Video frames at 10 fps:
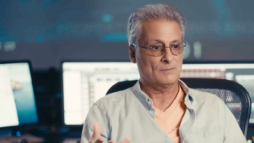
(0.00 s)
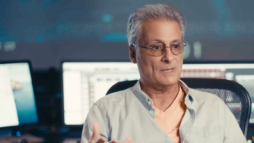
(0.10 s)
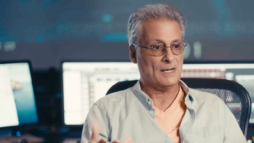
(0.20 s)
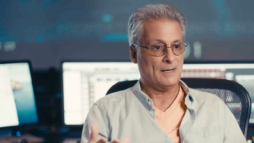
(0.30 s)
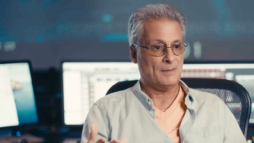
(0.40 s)

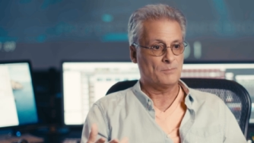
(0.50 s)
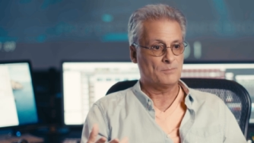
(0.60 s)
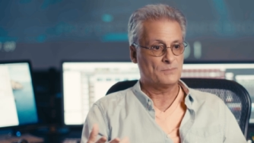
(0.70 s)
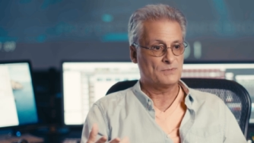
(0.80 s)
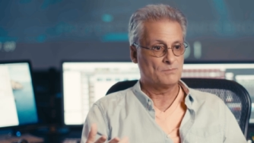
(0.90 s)
uh,
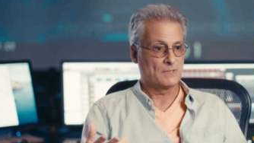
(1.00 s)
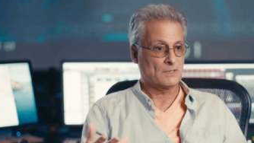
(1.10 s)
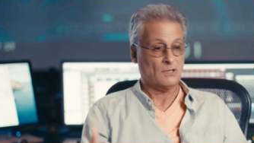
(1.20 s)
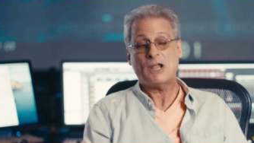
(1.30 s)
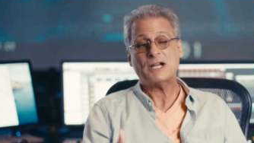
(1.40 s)

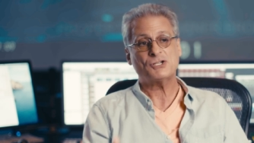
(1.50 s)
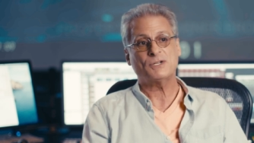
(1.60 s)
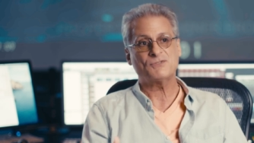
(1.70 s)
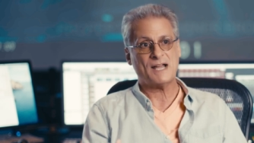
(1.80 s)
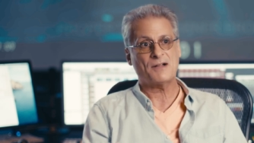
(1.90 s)
collection
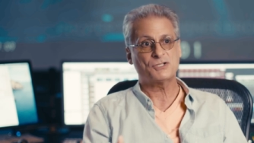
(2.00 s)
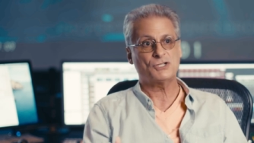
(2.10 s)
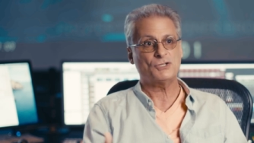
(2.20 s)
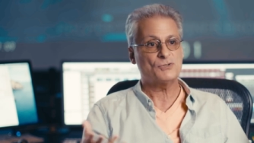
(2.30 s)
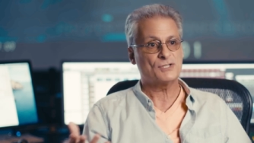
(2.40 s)
of sounds
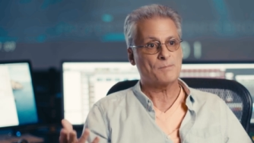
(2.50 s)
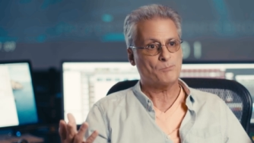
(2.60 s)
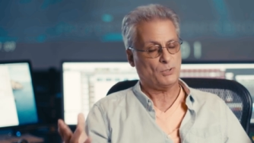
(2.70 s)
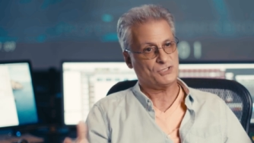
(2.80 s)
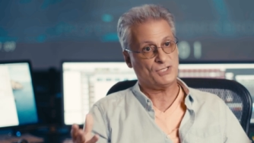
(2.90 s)
to use that
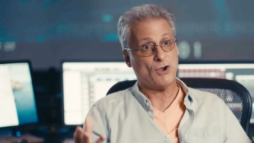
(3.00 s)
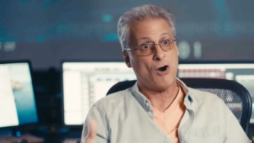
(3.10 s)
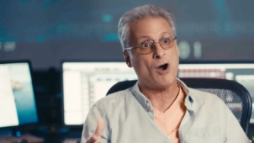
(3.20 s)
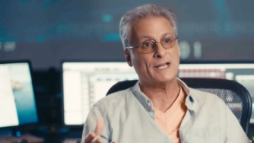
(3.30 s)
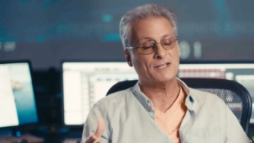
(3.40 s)
puts the
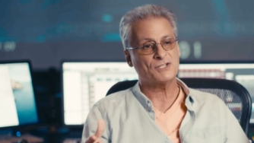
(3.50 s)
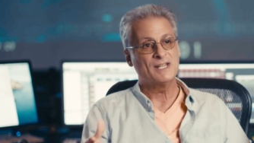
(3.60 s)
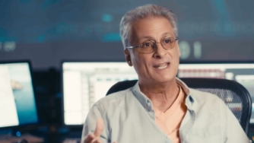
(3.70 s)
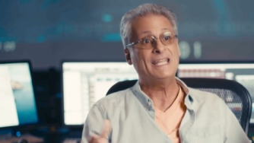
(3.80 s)
audience